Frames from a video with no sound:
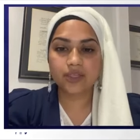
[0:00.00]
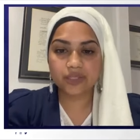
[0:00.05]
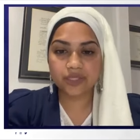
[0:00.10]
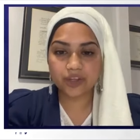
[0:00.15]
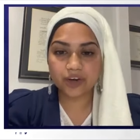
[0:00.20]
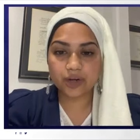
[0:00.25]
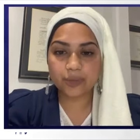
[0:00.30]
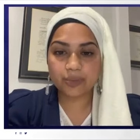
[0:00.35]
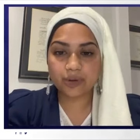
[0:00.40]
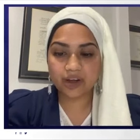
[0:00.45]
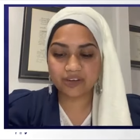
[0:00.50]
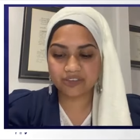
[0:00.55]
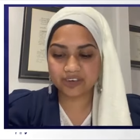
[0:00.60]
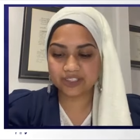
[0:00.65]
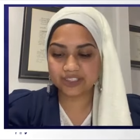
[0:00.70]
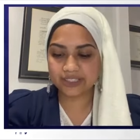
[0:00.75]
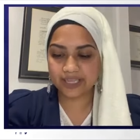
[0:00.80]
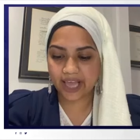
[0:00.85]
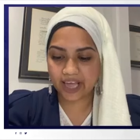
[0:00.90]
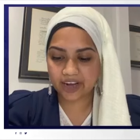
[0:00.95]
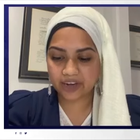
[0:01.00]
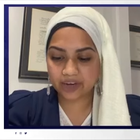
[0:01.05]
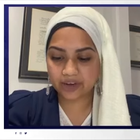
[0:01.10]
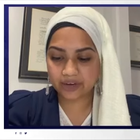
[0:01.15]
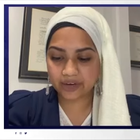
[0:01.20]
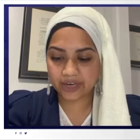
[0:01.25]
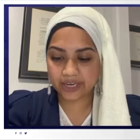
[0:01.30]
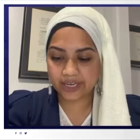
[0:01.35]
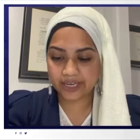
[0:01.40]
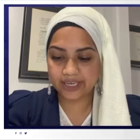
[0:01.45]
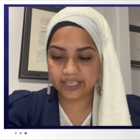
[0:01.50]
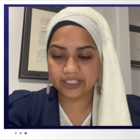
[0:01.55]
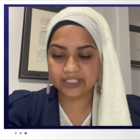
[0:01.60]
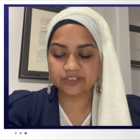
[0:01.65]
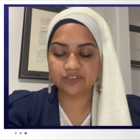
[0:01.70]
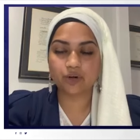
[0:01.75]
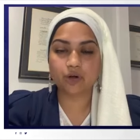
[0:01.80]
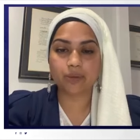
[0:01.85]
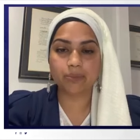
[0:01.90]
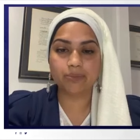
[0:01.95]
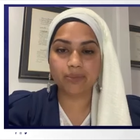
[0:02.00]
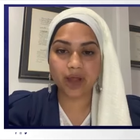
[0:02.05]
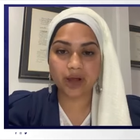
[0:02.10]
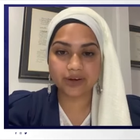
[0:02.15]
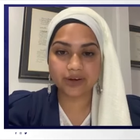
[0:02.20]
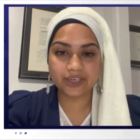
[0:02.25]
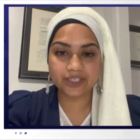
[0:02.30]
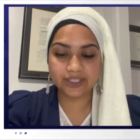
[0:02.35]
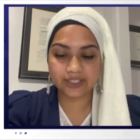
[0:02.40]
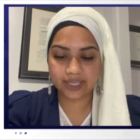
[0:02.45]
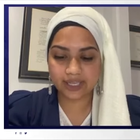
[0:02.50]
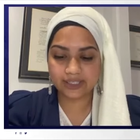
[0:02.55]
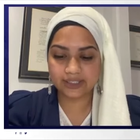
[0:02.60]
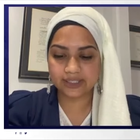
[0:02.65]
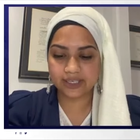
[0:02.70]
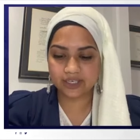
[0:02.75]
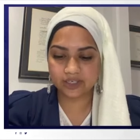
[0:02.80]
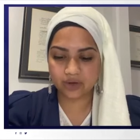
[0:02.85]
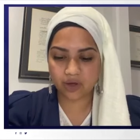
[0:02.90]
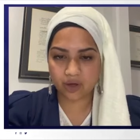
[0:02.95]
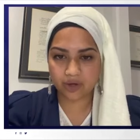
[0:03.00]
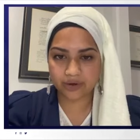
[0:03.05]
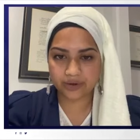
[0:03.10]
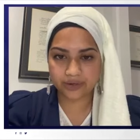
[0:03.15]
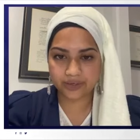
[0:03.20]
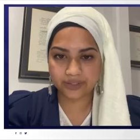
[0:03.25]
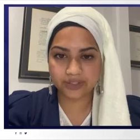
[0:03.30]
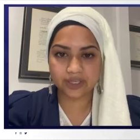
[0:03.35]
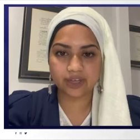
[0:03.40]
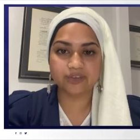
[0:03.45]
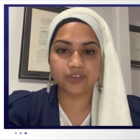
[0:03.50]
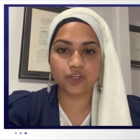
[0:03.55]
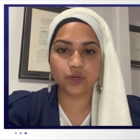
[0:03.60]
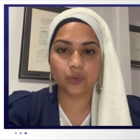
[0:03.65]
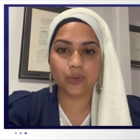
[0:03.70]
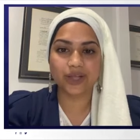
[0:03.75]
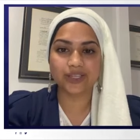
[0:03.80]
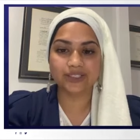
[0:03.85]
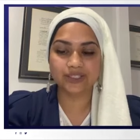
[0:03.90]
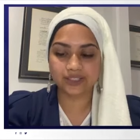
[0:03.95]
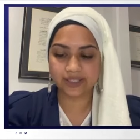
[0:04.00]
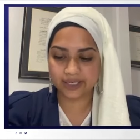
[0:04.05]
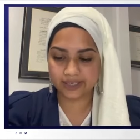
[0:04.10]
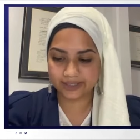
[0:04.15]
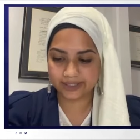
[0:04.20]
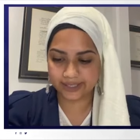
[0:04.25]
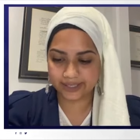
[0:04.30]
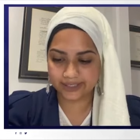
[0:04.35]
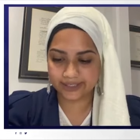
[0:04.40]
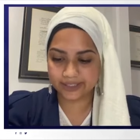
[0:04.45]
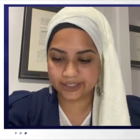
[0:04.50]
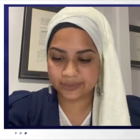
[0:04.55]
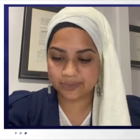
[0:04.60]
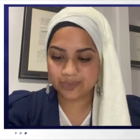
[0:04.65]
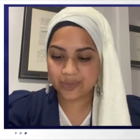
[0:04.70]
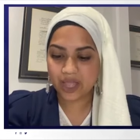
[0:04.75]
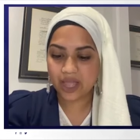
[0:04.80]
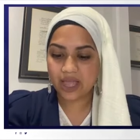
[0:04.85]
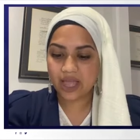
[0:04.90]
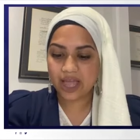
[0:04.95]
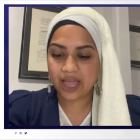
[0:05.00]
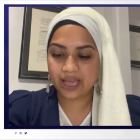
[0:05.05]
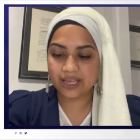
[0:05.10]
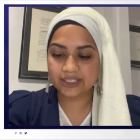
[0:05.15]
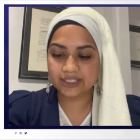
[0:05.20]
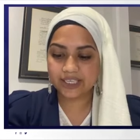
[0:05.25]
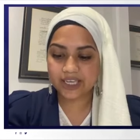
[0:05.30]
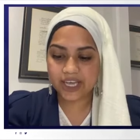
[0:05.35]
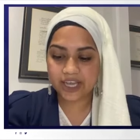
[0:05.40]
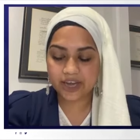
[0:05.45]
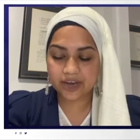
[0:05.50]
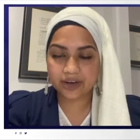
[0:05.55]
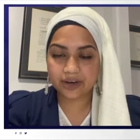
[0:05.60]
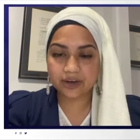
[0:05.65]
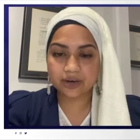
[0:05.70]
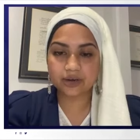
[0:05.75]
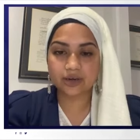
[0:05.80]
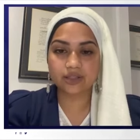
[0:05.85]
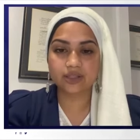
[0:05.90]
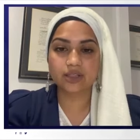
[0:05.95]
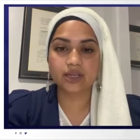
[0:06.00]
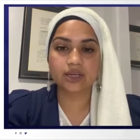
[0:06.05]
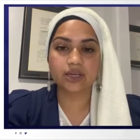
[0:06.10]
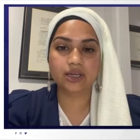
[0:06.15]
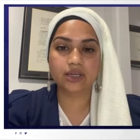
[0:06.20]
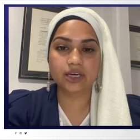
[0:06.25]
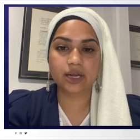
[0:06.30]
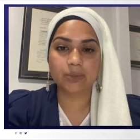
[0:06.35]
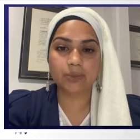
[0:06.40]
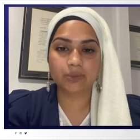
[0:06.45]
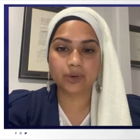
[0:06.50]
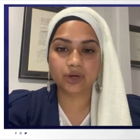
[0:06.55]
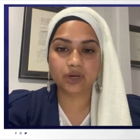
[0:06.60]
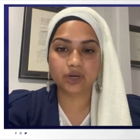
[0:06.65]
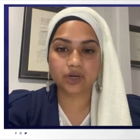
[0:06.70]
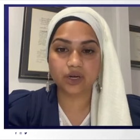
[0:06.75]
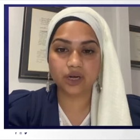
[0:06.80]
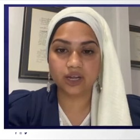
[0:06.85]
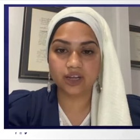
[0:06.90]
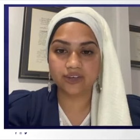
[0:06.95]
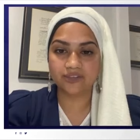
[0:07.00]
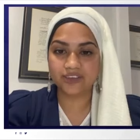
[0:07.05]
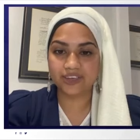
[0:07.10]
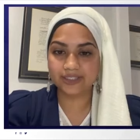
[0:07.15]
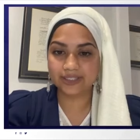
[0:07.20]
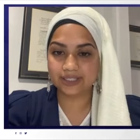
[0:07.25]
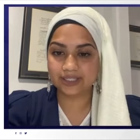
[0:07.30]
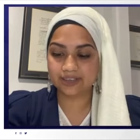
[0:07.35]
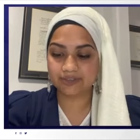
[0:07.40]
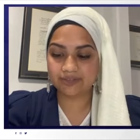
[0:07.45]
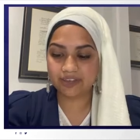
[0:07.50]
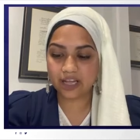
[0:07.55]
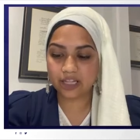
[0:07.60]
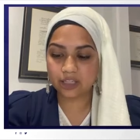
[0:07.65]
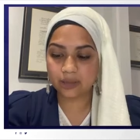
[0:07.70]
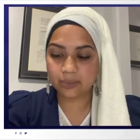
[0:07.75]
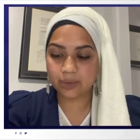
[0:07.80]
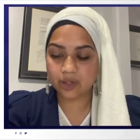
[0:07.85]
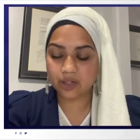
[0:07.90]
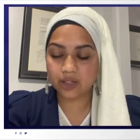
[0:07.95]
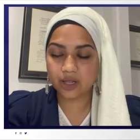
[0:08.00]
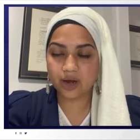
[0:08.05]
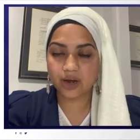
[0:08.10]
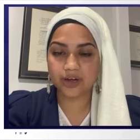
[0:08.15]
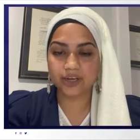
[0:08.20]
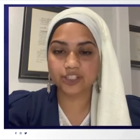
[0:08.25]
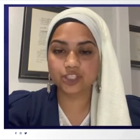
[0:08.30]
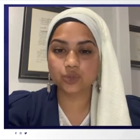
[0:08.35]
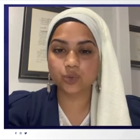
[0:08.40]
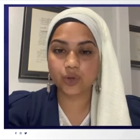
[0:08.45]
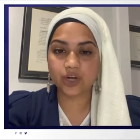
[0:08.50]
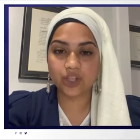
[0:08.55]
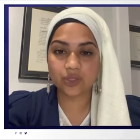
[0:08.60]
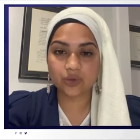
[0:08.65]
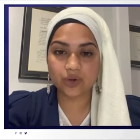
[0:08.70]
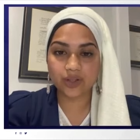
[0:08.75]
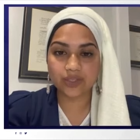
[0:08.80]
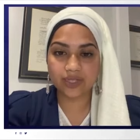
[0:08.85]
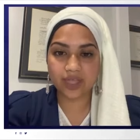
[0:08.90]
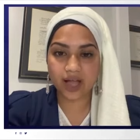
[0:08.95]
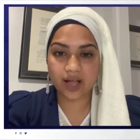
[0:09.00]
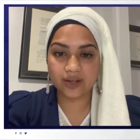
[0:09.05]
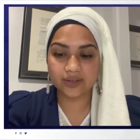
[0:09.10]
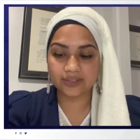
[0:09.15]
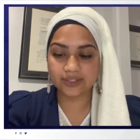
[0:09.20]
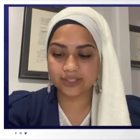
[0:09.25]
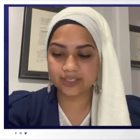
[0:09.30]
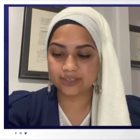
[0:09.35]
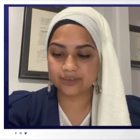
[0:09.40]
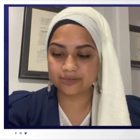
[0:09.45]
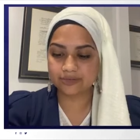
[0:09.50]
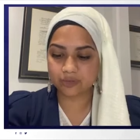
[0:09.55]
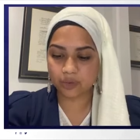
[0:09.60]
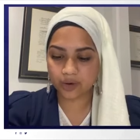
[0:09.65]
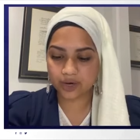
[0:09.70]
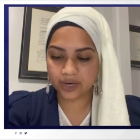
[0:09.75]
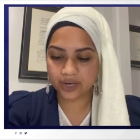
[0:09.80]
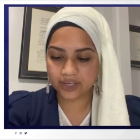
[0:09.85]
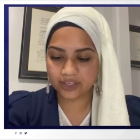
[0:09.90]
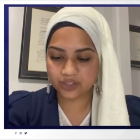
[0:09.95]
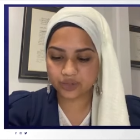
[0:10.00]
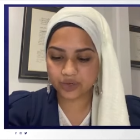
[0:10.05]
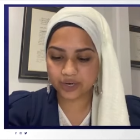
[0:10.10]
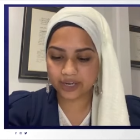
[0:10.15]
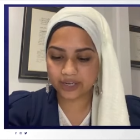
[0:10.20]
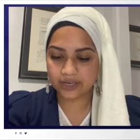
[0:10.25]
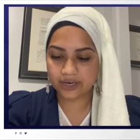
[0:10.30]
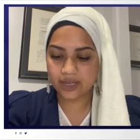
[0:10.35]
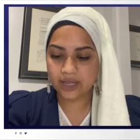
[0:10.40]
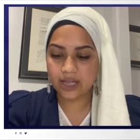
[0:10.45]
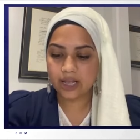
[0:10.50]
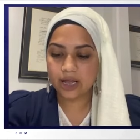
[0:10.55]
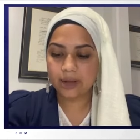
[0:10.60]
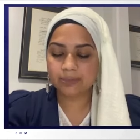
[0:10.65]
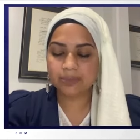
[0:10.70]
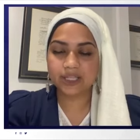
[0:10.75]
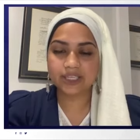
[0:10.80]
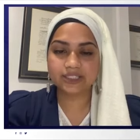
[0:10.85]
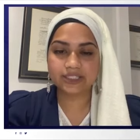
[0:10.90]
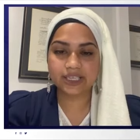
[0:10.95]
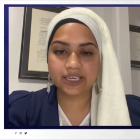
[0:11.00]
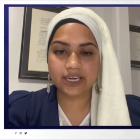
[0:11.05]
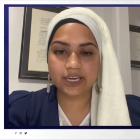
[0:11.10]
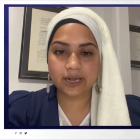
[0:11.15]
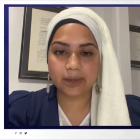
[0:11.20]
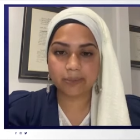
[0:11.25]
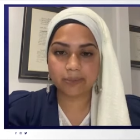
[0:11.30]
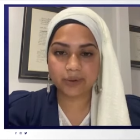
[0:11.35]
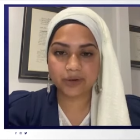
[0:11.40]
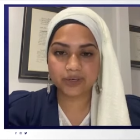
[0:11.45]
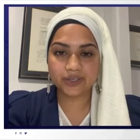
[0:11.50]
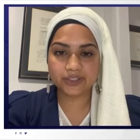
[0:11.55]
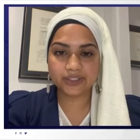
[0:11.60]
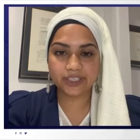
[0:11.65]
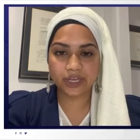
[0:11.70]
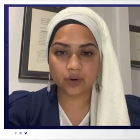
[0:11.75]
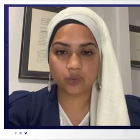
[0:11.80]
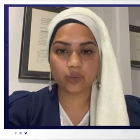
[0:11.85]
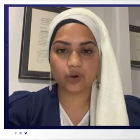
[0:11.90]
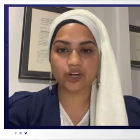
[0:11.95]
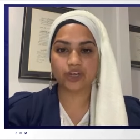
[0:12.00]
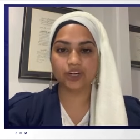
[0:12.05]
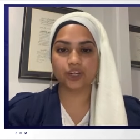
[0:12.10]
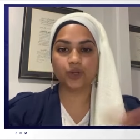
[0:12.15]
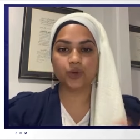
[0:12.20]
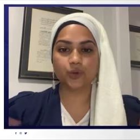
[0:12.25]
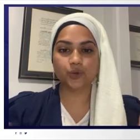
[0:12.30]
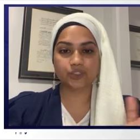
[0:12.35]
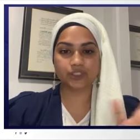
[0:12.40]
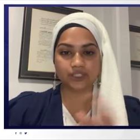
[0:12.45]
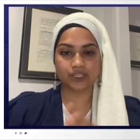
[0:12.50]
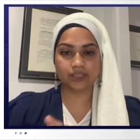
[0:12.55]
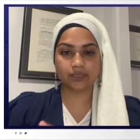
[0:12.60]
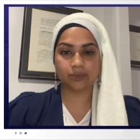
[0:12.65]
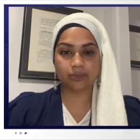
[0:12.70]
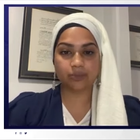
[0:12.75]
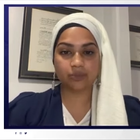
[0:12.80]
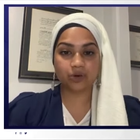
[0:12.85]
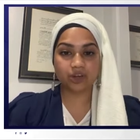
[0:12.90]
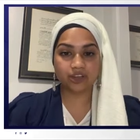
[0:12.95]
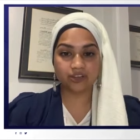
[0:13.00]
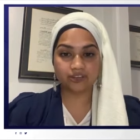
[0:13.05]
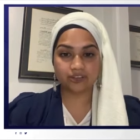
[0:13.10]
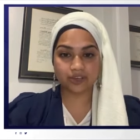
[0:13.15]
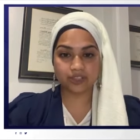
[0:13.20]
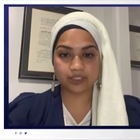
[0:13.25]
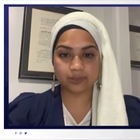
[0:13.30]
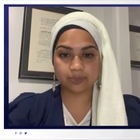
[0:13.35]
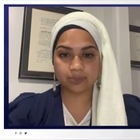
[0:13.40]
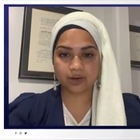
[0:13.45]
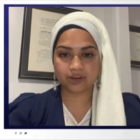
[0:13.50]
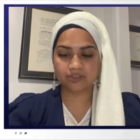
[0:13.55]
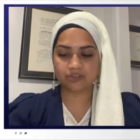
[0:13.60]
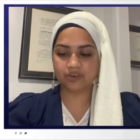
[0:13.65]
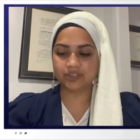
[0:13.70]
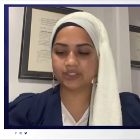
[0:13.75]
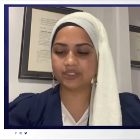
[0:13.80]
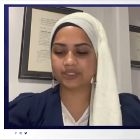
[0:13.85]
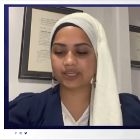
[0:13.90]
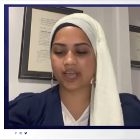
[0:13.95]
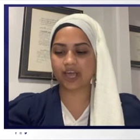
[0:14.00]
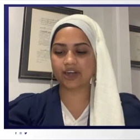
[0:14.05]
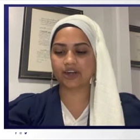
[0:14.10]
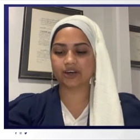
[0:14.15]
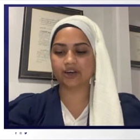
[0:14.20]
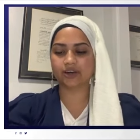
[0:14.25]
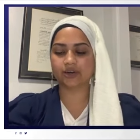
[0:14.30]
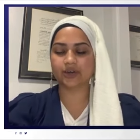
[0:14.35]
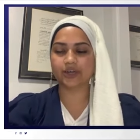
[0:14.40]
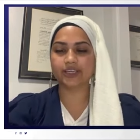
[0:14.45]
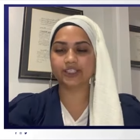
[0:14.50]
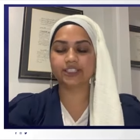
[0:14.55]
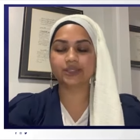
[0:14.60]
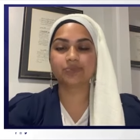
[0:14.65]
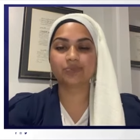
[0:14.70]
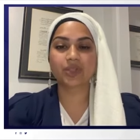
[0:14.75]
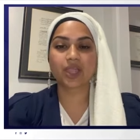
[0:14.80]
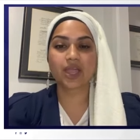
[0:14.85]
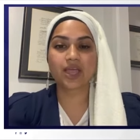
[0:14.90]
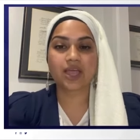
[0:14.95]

The third preference category is for married sons and daughters of U.S. citizens. And here, the number of visas available are 23,400 plus any numbers that weren't used in the previous preference categories.